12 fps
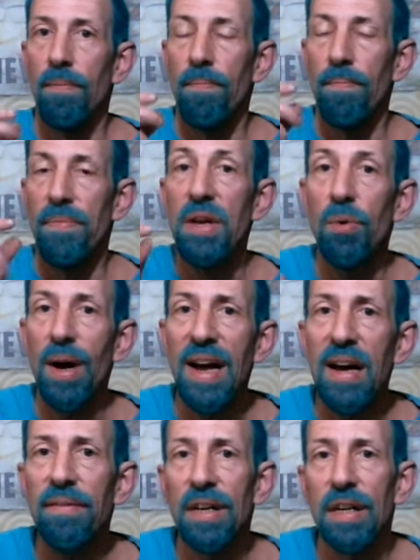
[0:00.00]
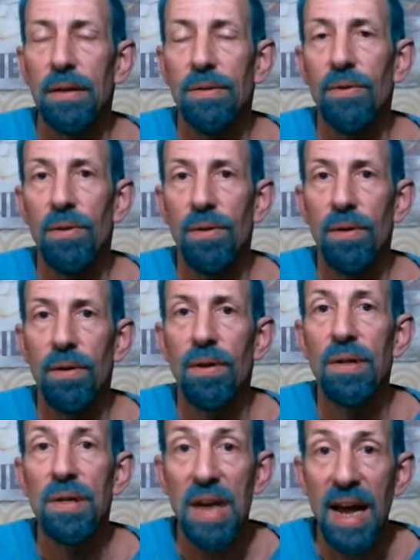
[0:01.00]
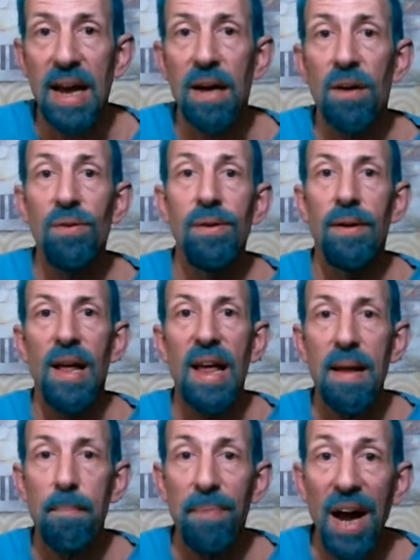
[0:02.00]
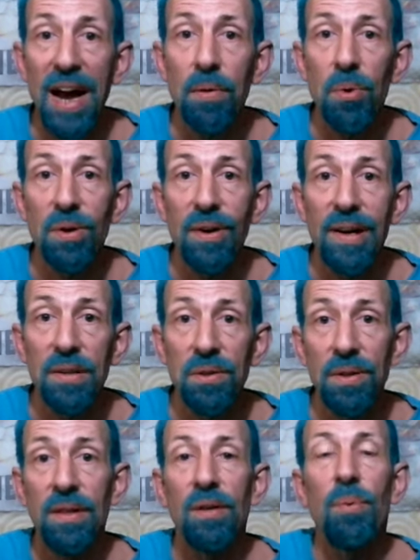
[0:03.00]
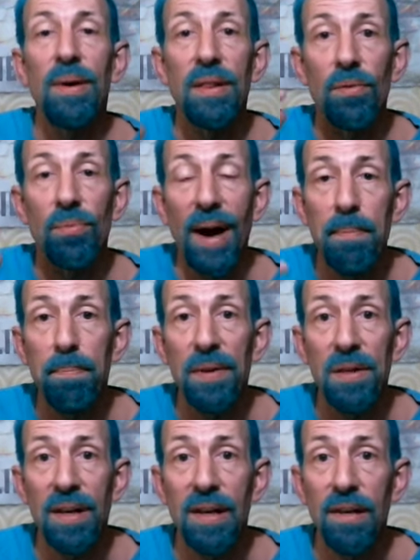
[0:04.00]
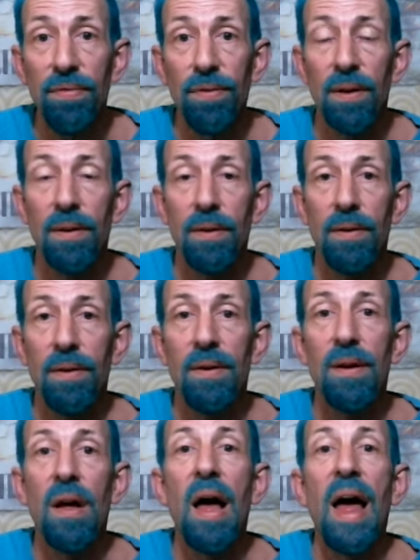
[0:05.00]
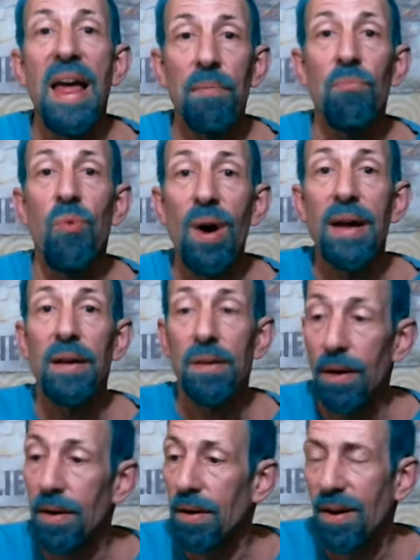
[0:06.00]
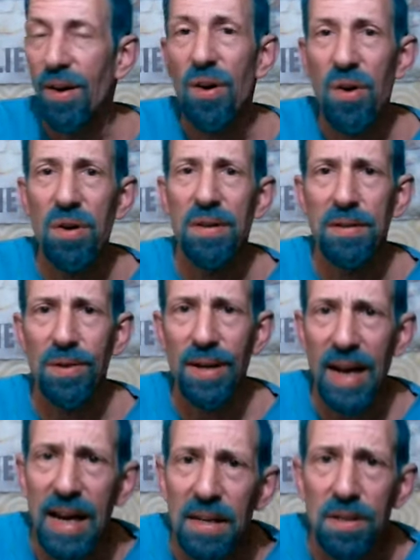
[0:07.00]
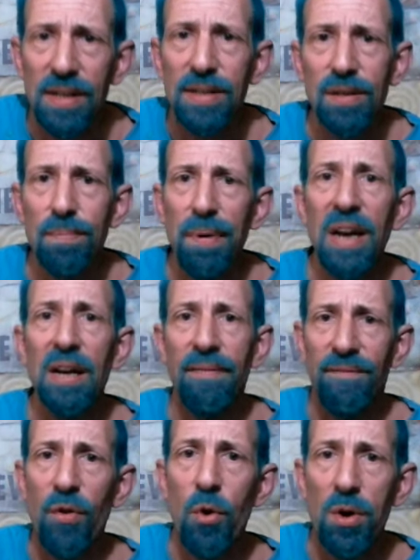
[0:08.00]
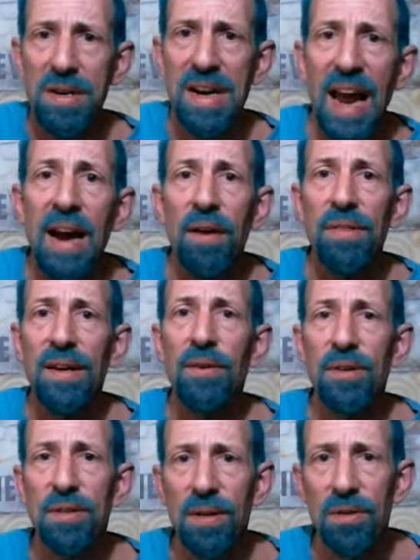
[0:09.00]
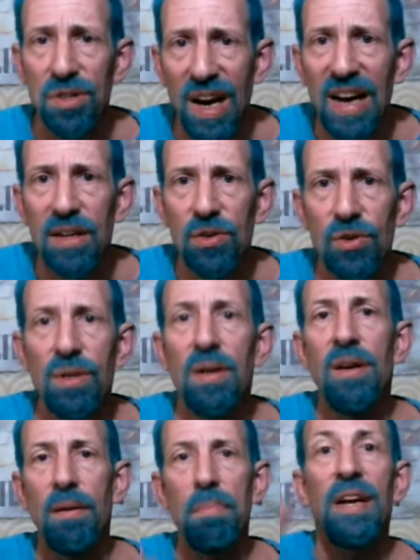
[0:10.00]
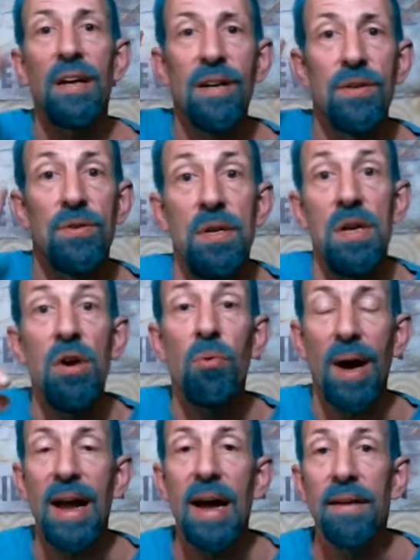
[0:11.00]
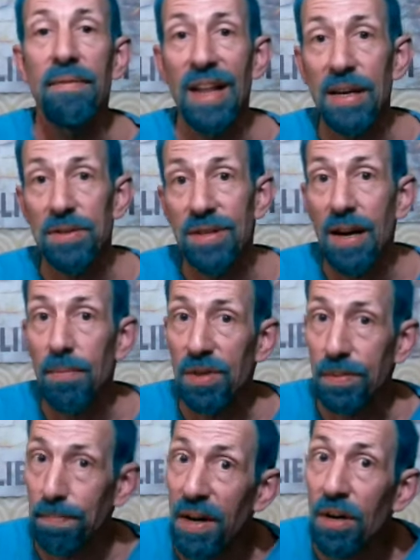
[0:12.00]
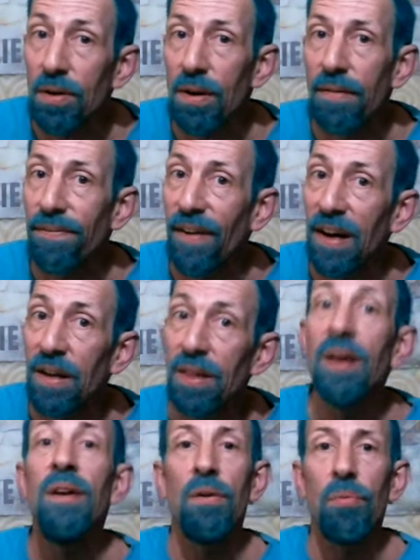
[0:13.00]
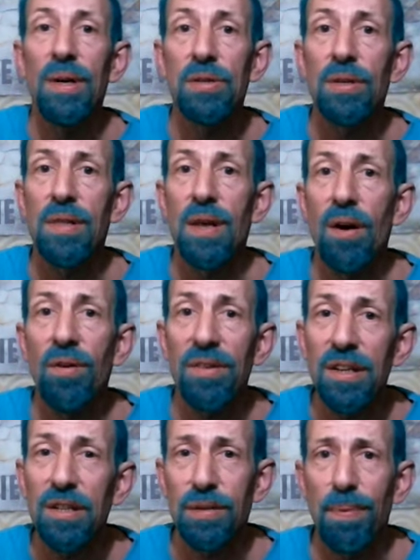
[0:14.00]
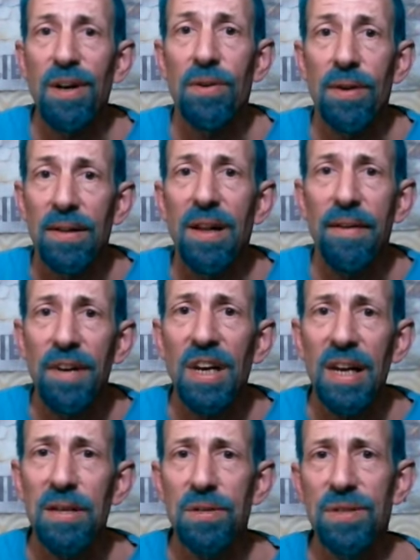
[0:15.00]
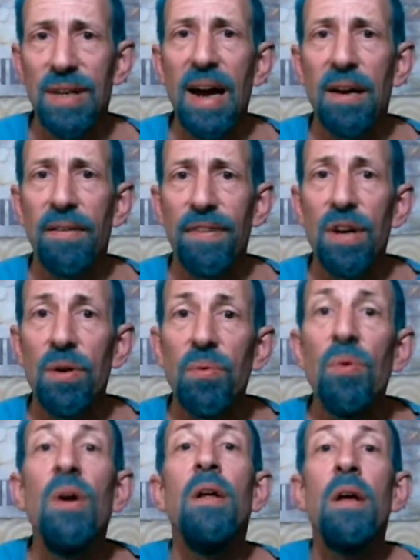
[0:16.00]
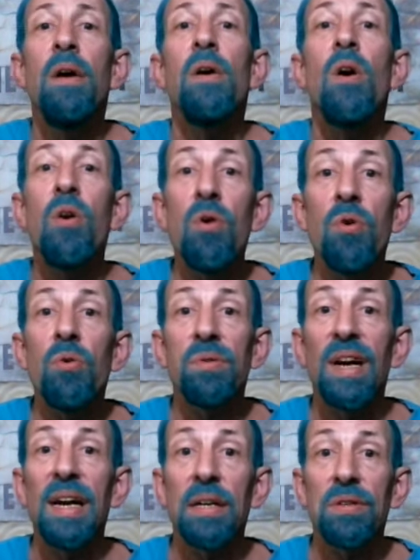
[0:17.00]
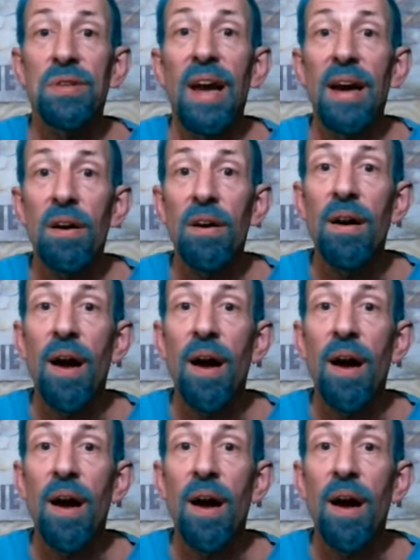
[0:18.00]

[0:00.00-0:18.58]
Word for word: You have it. Now, empower it with the right belief and with earnestly anticipating for now there is a change because you have that same spirit of faith, which is the Holy Spirit living inside of you who takes care